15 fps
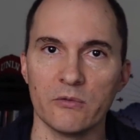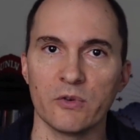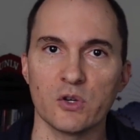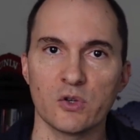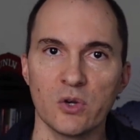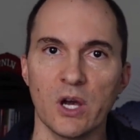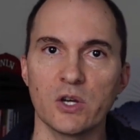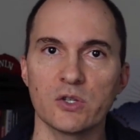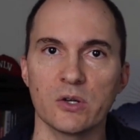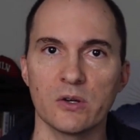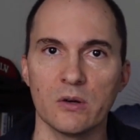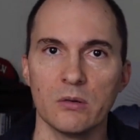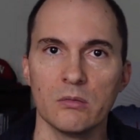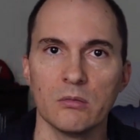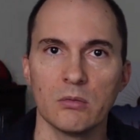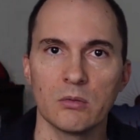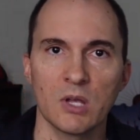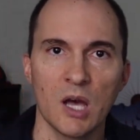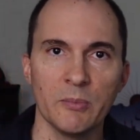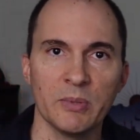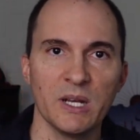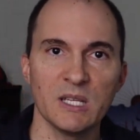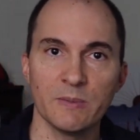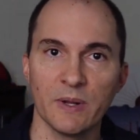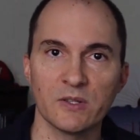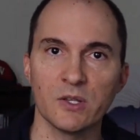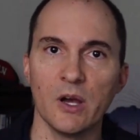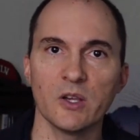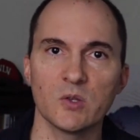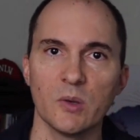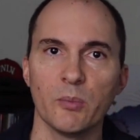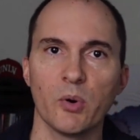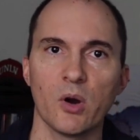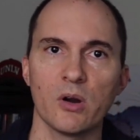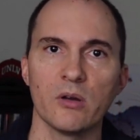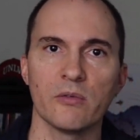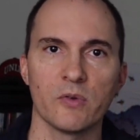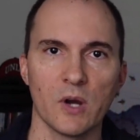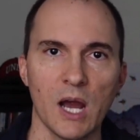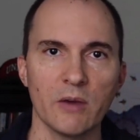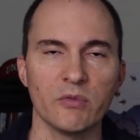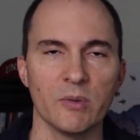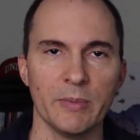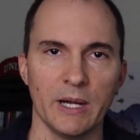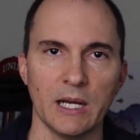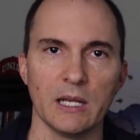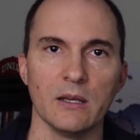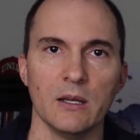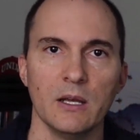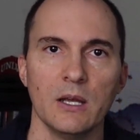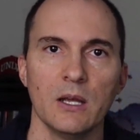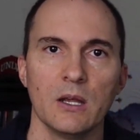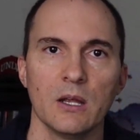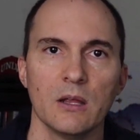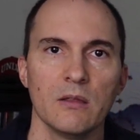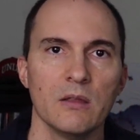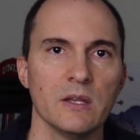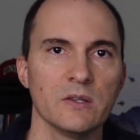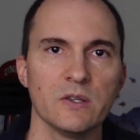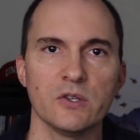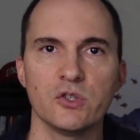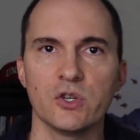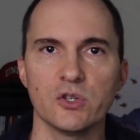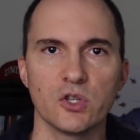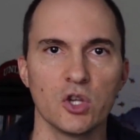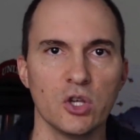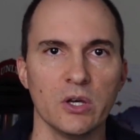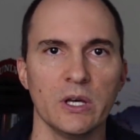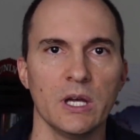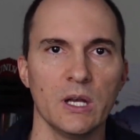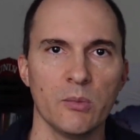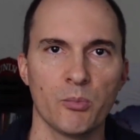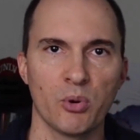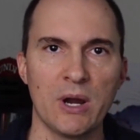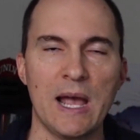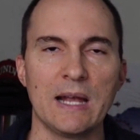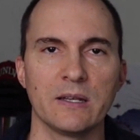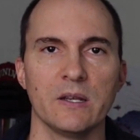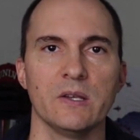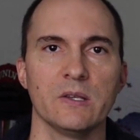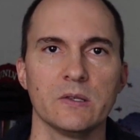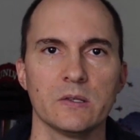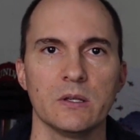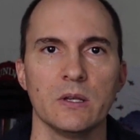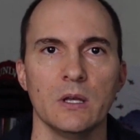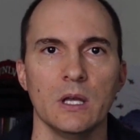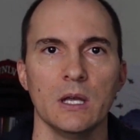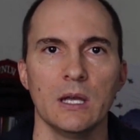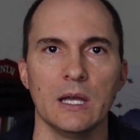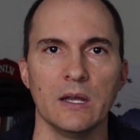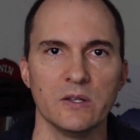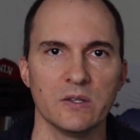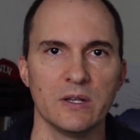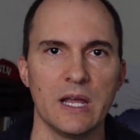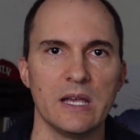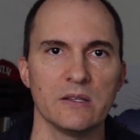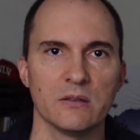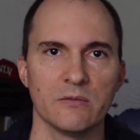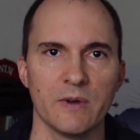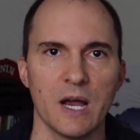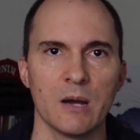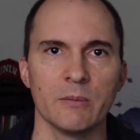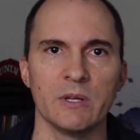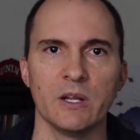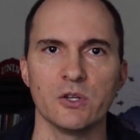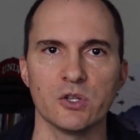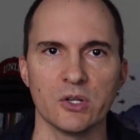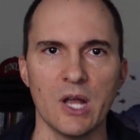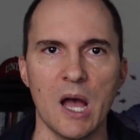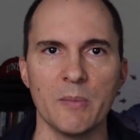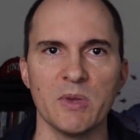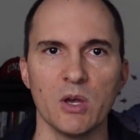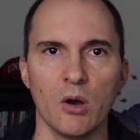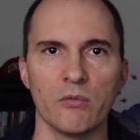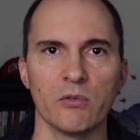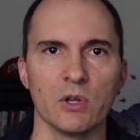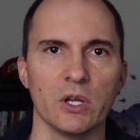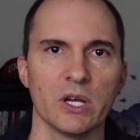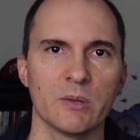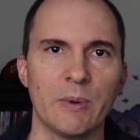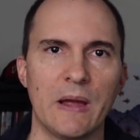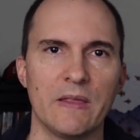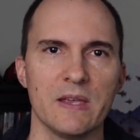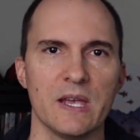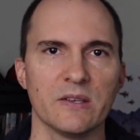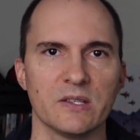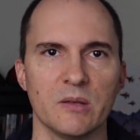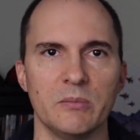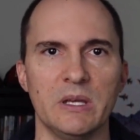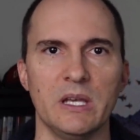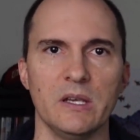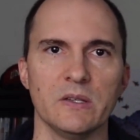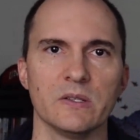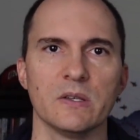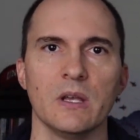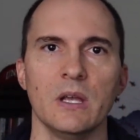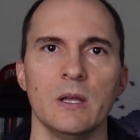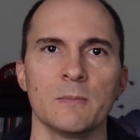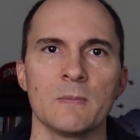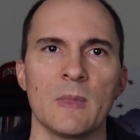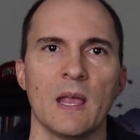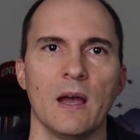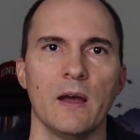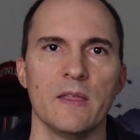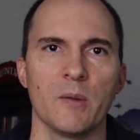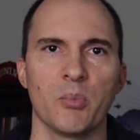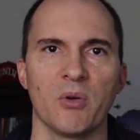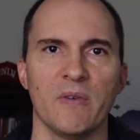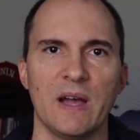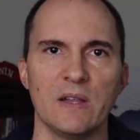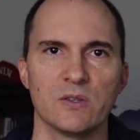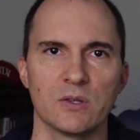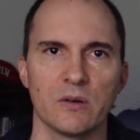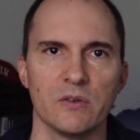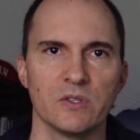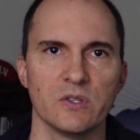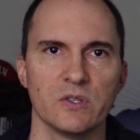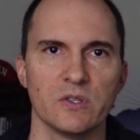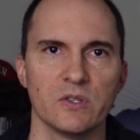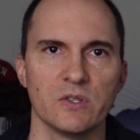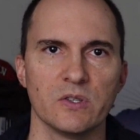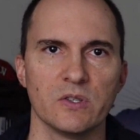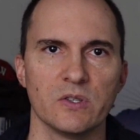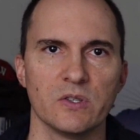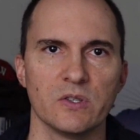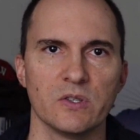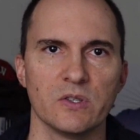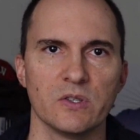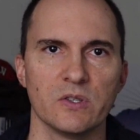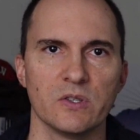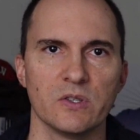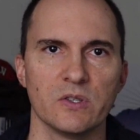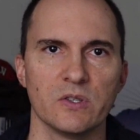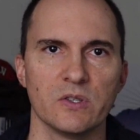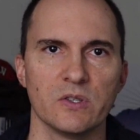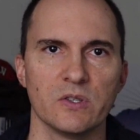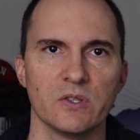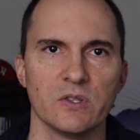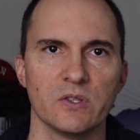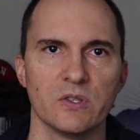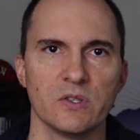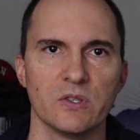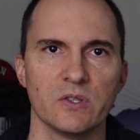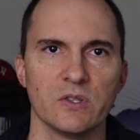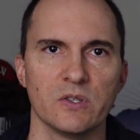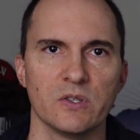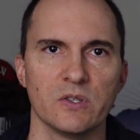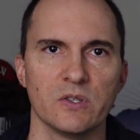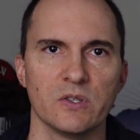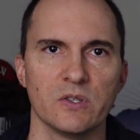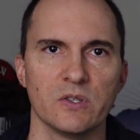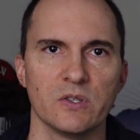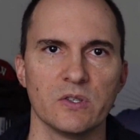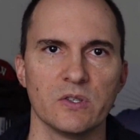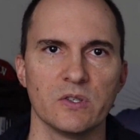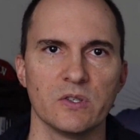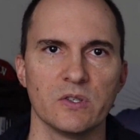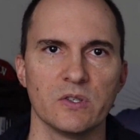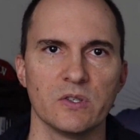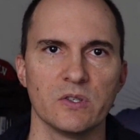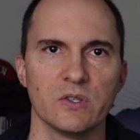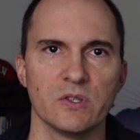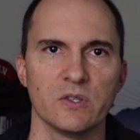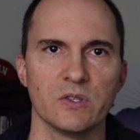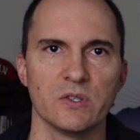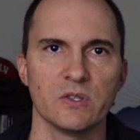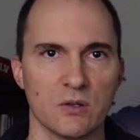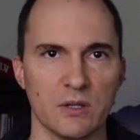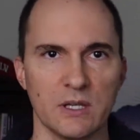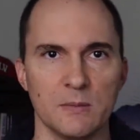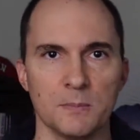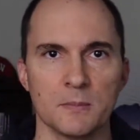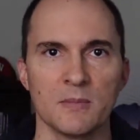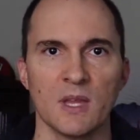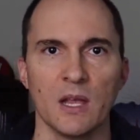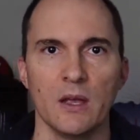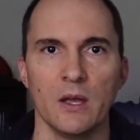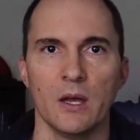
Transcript: infrastructure companies, but it's also important for everybody. This is just good practice in today's environment. It should not be overlooked by the SMBs uh, that provide services or products to critical infrastructure MBs, especially.